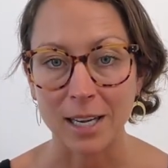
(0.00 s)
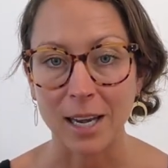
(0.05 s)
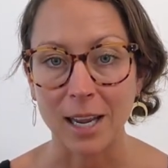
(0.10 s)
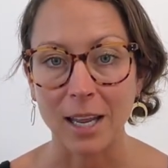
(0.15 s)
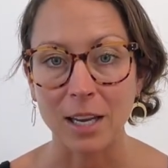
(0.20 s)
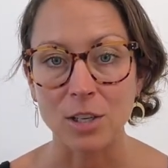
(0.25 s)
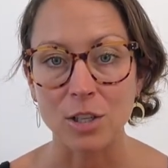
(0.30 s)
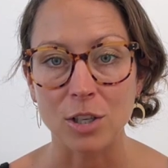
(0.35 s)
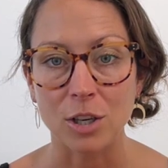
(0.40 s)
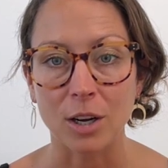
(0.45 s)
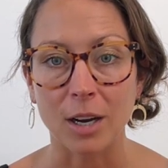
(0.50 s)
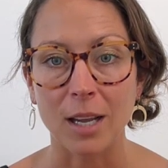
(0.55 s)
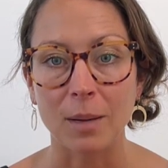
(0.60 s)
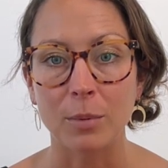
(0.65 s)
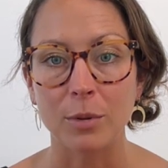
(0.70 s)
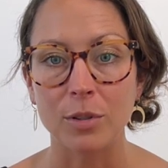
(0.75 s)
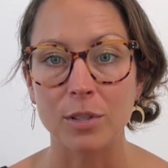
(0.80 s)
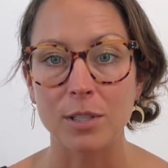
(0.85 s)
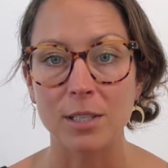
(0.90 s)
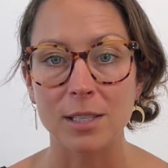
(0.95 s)
Nature,
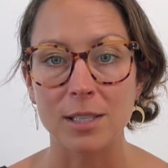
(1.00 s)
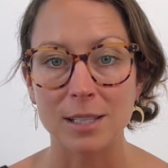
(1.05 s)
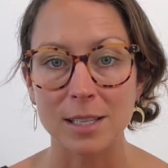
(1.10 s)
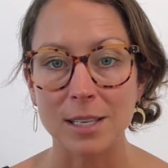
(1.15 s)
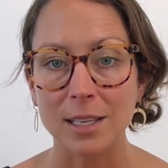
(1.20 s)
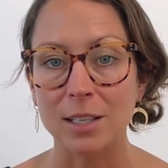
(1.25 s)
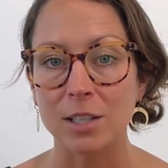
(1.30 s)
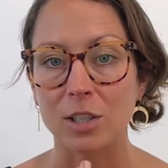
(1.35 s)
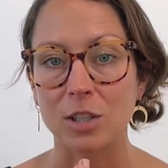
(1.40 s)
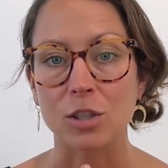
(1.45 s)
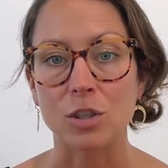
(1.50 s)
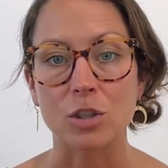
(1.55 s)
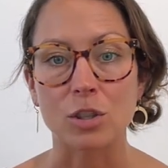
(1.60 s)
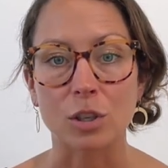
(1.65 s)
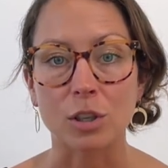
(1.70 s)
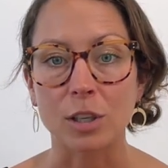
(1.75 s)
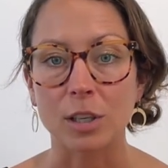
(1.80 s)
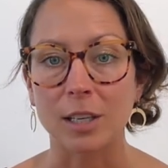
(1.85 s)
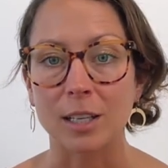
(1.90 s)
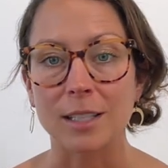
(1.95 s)
able to see and
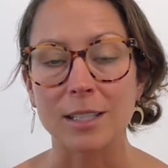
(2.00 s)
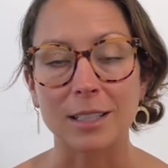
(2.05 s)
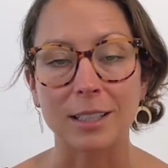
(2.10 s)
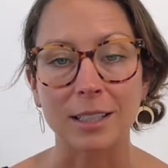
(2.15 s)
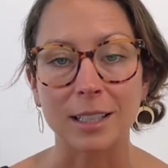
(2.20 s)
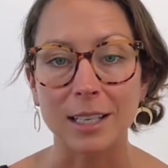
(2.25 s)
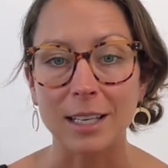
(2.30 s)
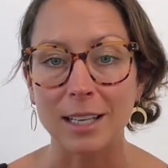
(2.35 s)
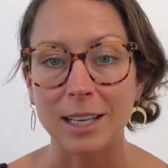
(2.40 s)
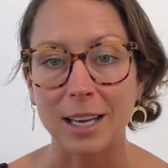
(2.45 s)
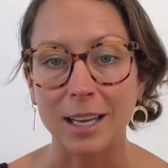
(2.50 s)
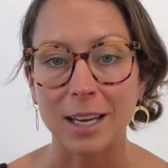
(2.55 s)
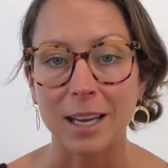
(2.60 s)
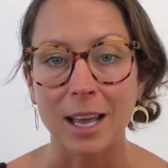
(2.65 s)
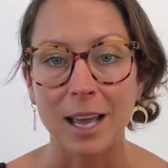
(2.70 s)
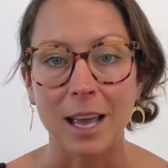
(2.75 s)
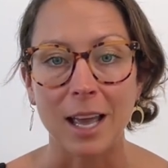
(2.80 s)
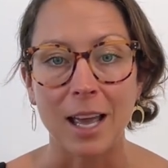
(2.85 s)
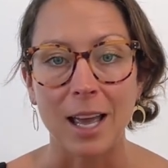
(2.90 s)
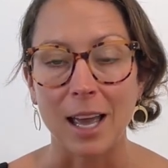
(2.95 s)
discern and delineate
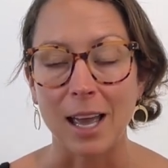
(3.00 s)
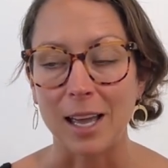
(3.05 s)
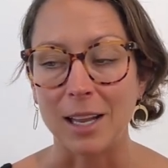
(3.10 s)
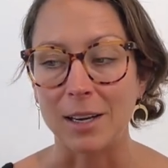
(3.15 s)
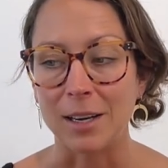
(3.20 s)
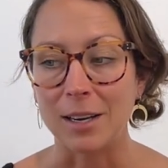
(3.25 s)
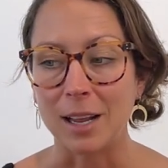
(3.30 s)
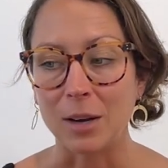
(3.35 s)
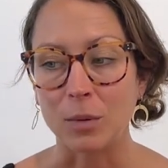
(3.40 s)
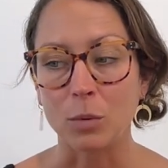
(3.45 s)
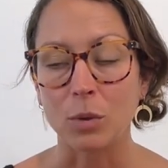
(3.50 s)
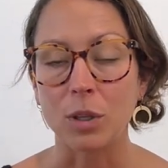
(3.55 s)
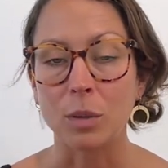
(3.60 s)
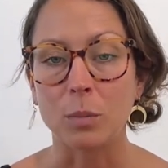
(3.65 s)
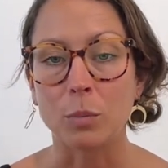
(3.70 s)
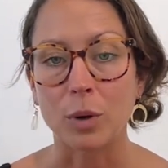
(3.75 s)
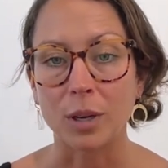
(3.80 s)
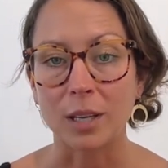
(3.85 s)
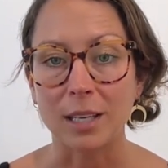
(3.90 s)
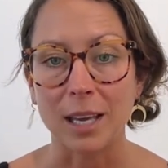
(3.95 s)
and really
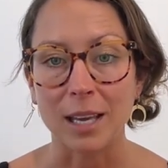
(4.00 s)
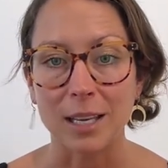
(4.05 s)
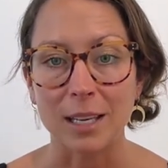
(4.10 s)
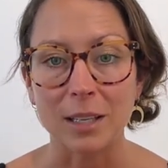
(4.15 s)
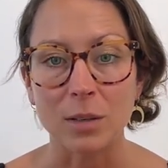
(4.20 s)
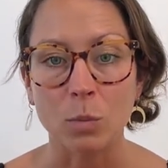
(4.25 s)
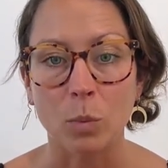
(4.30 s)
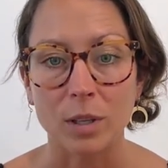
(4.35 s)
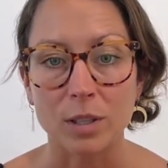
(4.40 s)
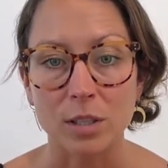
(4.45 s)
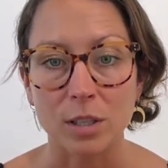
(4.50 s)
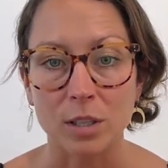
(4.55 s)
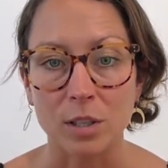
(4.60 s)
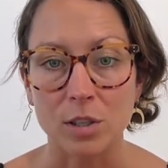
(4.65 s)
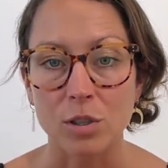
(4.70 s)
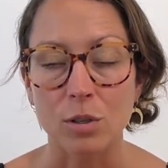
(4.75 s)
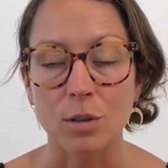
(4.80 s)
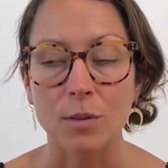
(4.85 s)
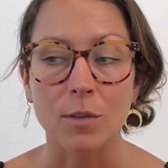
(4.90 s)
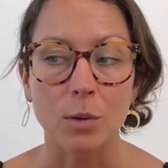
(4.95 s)
bring in what's going to
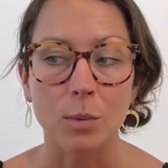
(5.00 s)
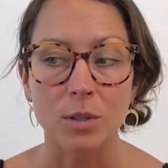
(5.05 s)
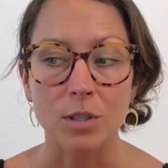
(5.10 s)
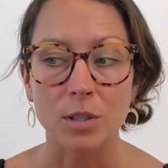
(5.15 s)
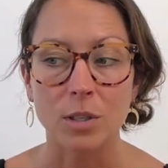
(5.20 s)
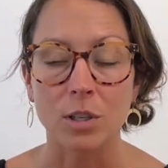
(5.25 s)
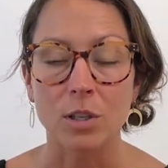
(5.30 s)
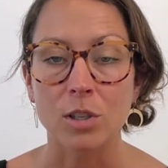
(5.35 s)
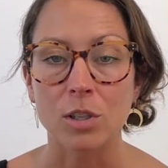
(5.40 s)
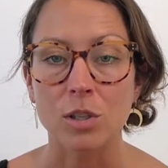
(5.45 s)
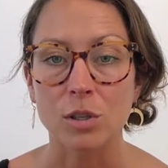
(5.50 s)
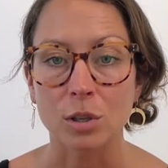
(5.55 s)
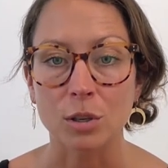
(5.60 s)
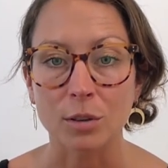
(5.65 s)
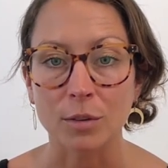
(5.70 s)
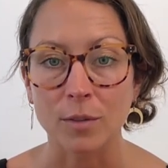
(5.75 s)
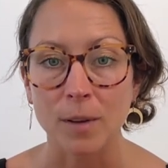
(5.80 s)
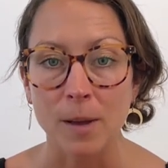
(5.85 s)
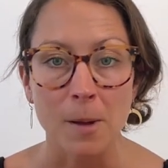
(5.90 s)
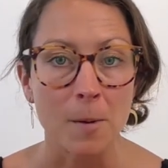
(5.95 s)
serve you, what's going to
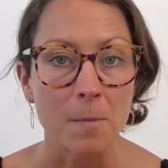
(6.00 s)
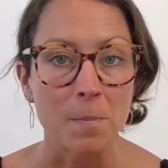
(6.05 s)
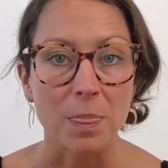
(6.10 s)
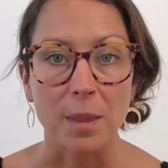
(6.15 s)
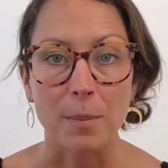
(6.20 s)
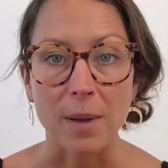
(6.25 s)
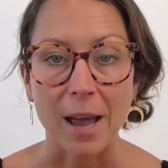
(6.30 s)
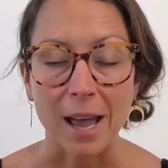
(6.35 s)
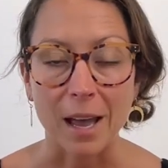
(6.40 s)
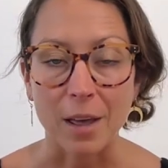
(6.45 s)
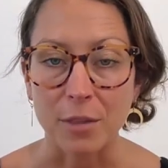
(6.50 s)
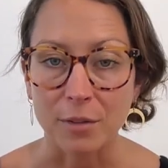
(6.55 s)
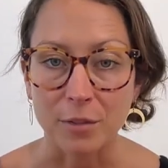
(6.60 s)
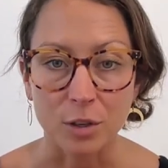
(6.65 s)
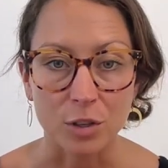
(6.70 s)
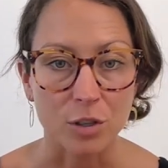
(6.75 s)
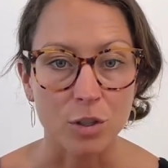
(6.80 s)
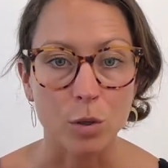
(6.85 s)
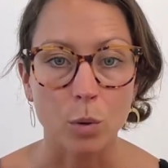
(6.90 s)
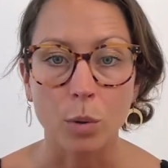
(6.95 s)
serve the path of
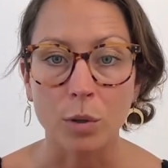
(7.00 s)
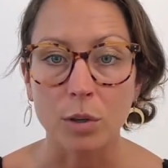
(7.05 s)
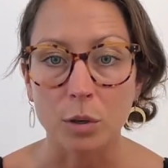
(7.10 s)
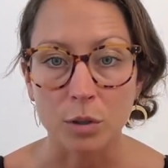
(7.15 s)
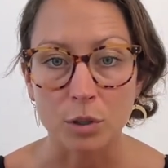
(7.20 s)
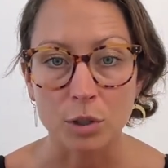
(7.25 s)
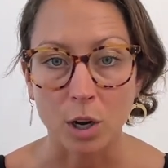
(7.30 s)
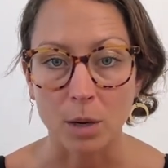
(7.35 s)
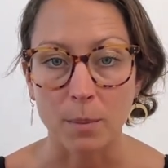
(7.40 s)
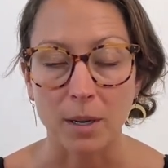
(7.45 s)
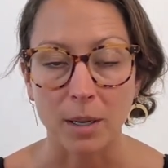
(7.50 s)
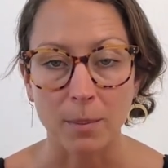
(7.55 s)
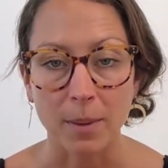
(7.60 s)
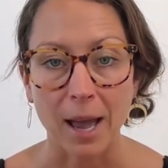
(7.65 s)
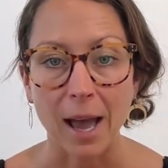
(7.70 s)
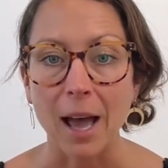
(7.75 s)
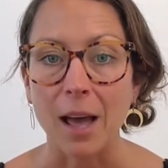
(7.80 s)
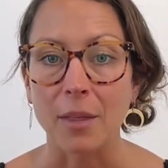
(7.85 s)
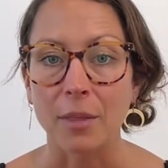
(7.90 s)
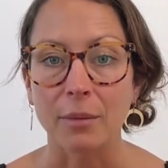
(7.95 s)
your soul, your dharmic
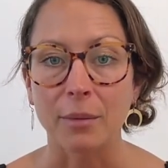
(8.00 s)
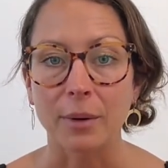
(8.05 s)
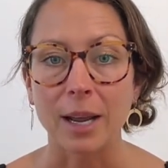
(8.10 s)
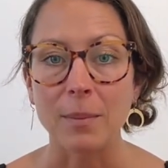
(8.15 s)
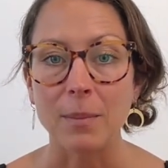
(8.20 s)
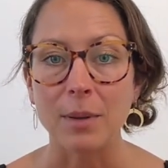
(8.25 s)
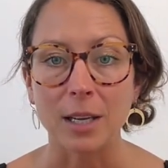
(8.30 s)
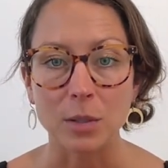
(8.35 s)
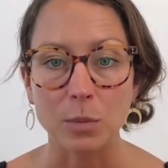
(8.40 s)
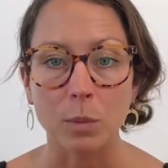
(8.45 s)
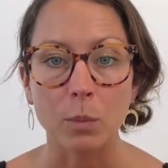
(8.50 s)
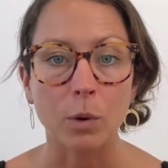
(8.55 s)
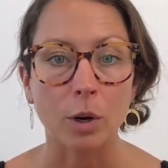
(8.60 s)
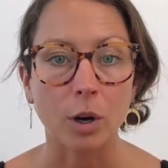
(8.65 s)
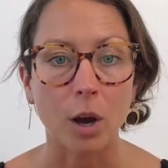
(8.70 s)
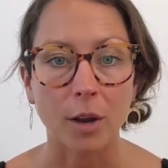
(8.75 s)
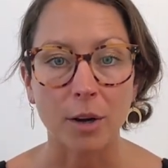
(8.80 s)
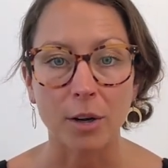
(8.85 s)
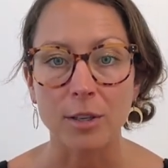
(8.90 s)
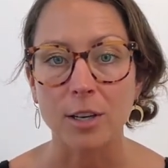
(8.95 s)
path, right? Because when
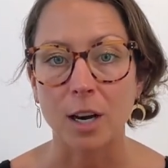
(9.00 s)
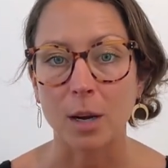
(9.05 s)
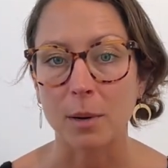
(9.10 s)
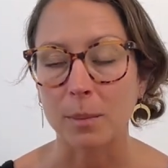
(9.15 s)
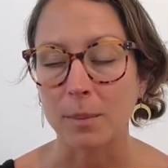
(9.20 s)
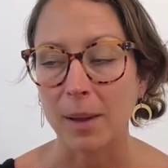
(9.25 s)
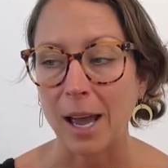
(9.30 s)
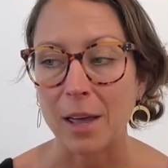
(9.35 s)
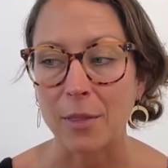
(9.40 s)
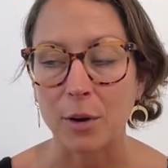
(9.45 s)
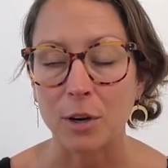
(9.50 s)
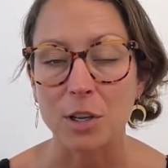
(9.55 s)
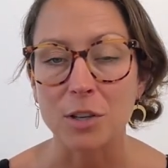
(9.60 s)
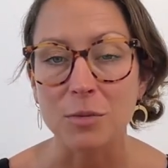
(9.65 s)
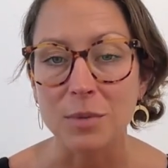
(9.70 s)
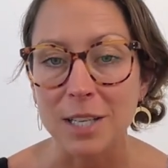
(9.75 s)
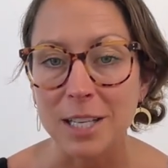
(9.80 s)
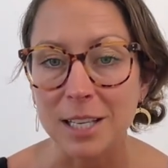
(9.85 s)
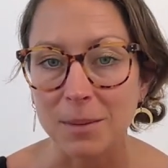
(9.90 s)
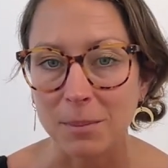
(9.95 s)
we're on our dharmic path, our
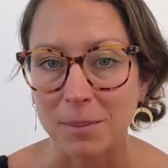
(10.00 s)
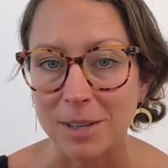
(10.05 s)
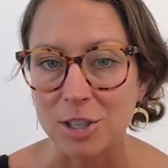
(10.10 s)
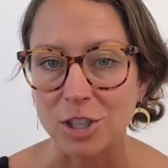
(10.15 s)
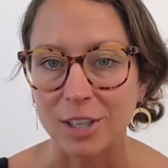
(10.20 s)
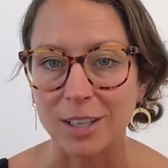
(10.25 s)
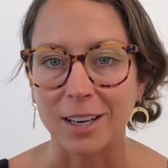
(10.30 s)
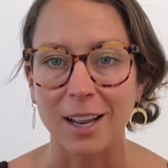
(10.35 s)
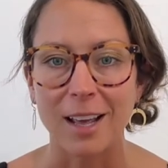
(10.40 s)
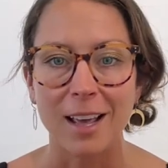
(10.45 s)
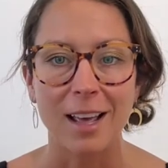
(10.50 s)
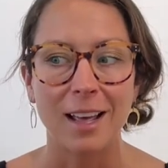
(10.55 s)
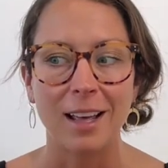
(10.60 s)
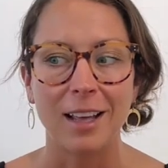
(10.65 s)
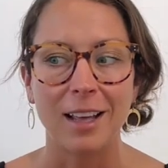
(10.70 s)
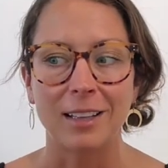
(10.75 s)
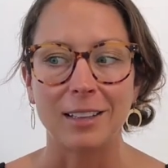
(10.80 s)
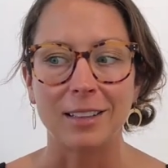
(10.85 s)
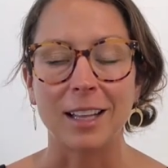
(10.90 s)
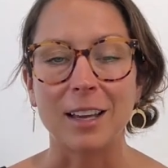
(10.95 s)
unique mission,
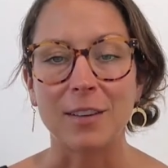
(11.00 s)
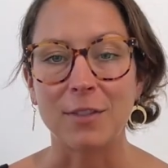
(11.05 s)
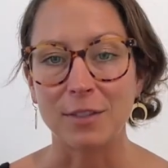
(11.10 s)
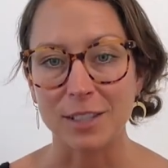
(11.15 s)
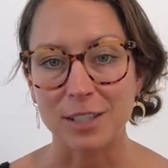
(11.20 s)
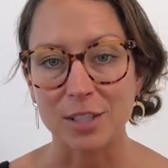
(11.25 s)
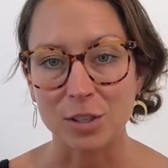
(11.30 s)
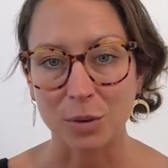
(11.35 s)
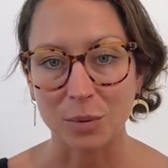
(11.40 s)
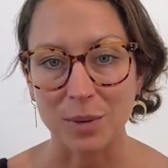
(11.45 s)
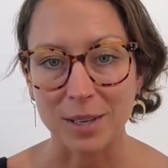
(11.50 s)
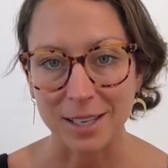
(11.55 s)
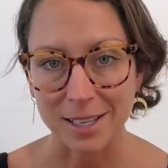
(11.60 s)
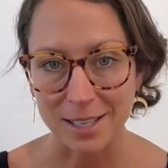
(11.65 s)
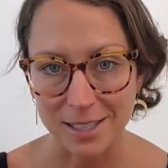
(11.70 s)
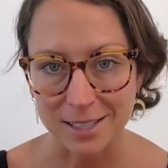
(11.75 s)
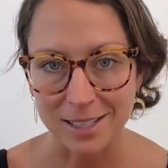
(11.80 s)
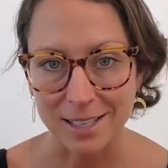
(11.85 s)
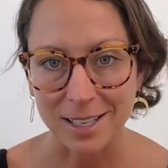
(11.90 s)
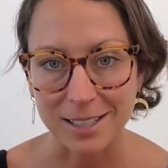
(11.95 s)
life is so
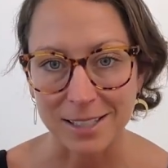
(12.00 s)
easy.